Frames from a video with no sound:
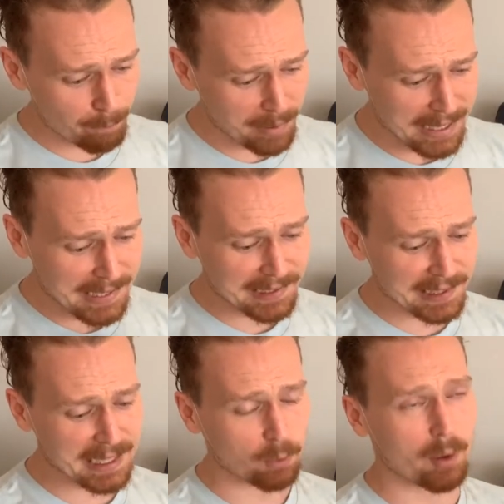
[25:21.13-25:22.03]

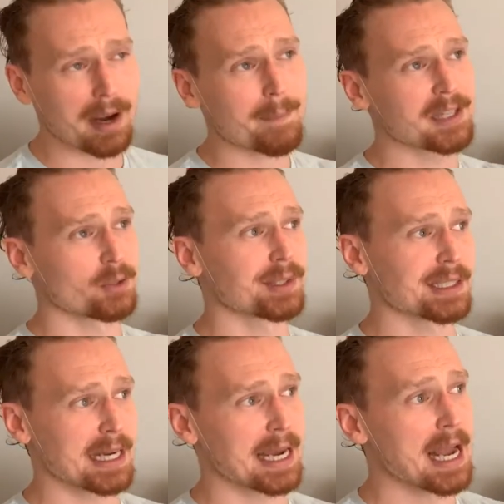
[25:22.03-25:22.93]
PC, what would I be doing
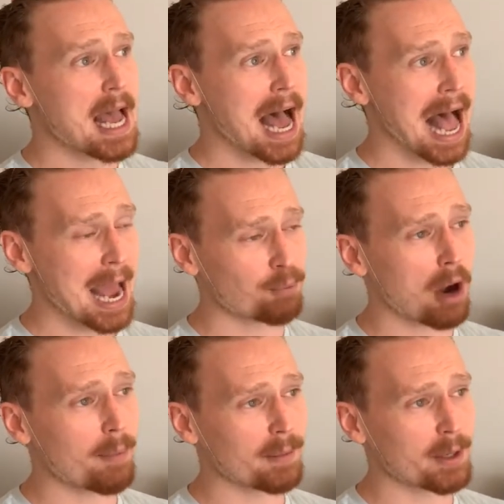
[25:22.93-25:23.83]
today? I'd
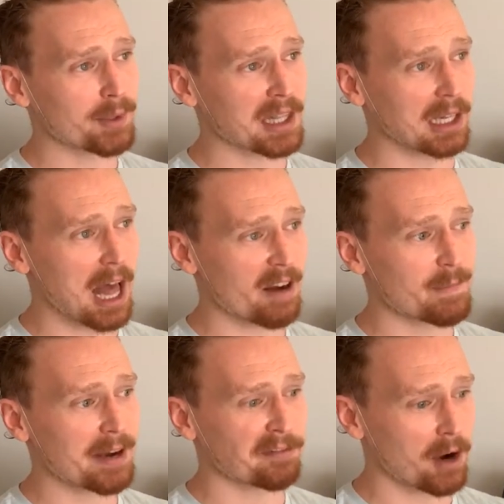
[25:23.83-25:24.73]
probably be with a lot of
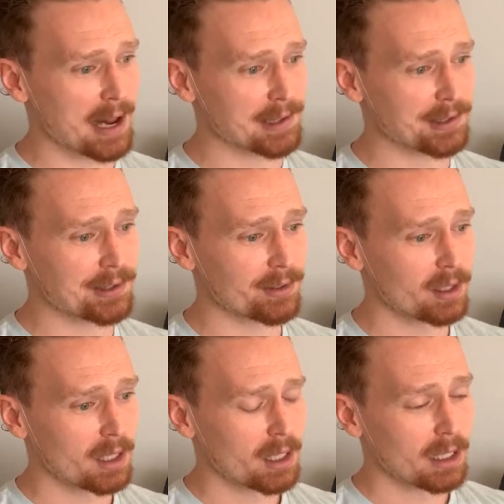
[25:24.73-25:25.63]
my friends.
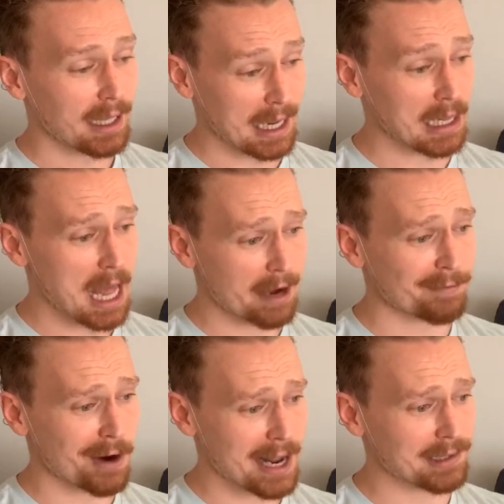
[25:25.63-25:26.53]
Like, a lot of
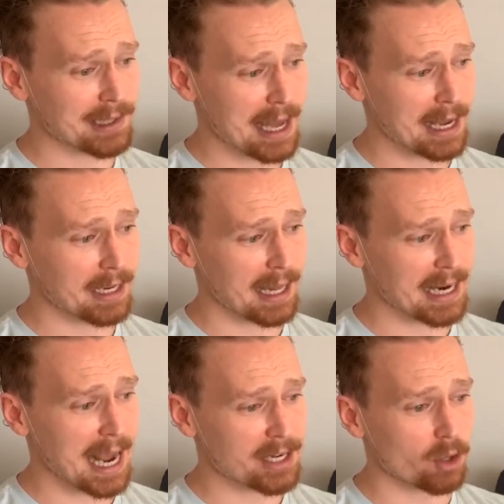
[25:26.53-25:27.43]
friends that, like,
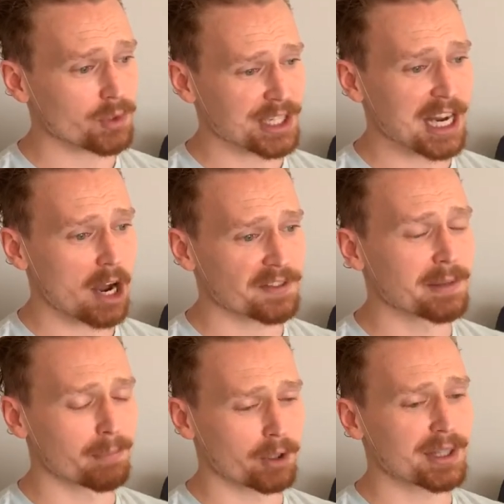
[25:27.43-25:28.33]
I don't see
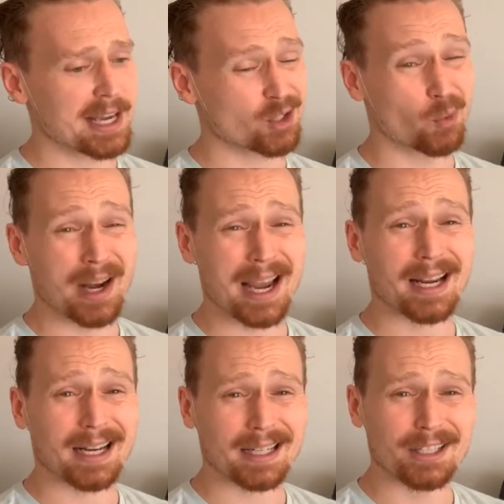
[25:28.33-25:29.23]
often. Birthdays are when
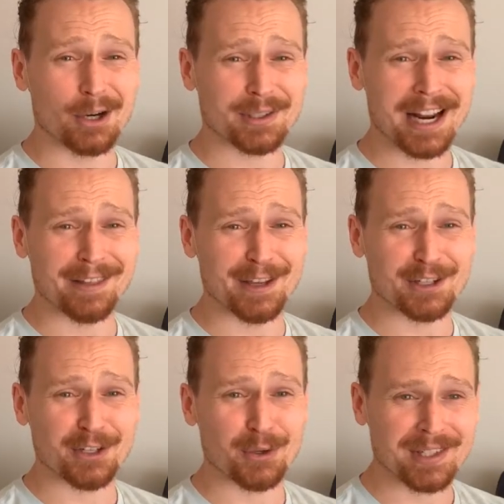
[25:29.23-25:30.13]
I, you know, it's kind of the
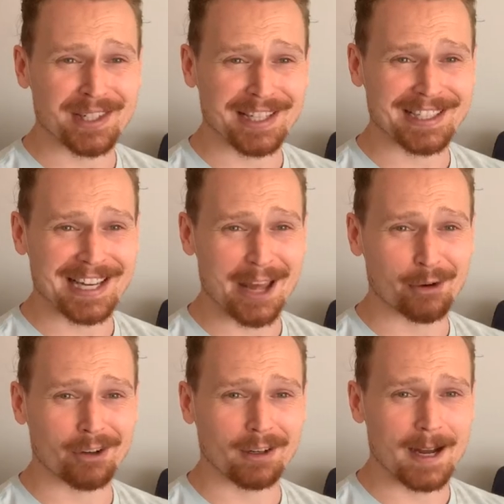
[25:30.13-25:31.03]
excuse to get
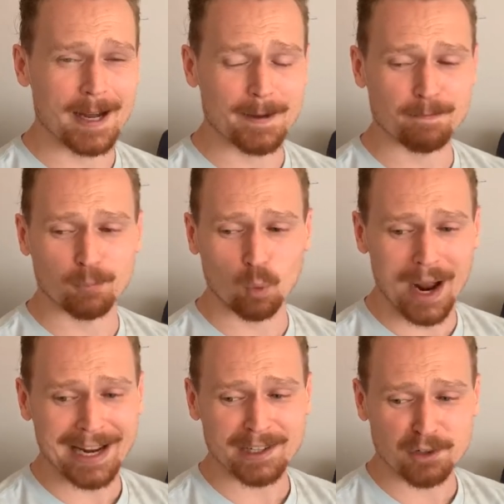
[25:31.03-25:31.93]
together.
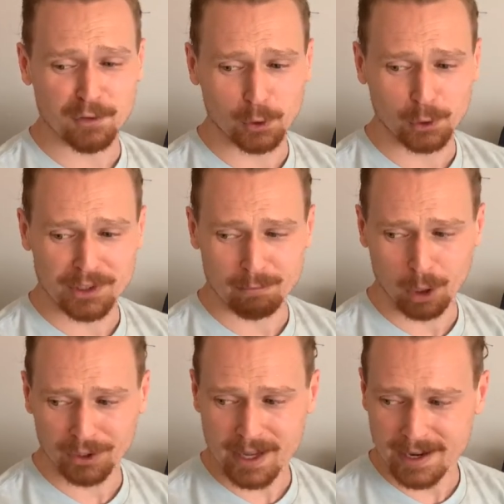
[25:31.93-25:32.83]
Weddings, funerals, and
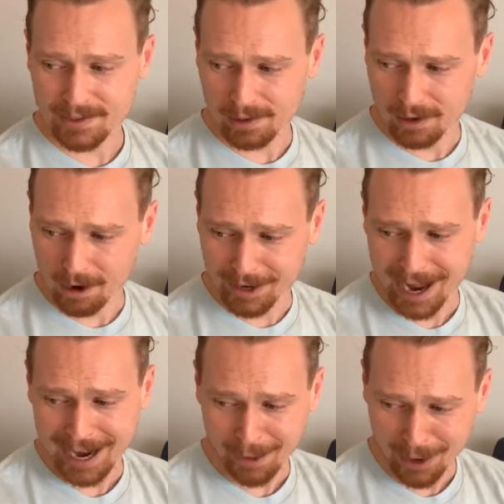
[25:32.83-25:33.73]
birthdays are
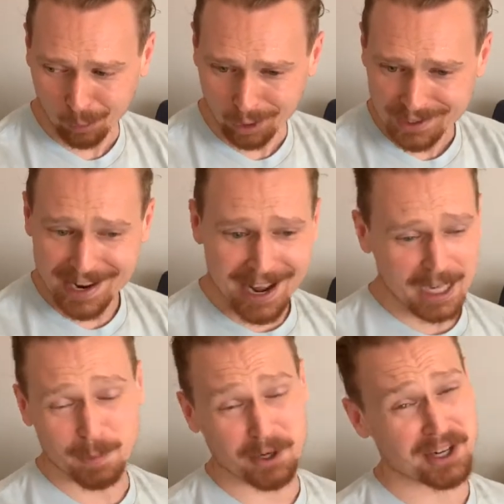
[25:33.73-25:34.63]
kind of how that works,
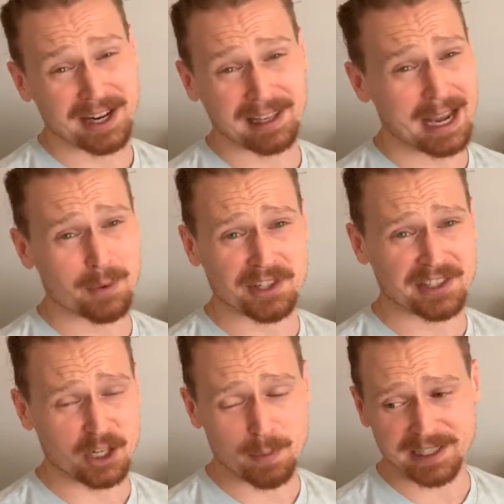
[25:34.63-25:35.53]
especially in LA, which is
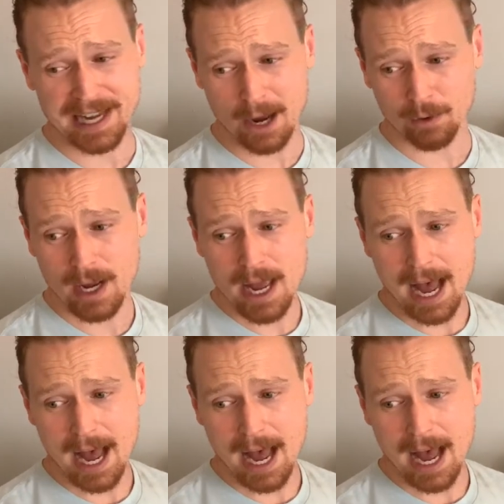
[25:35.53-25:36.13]
such a big town.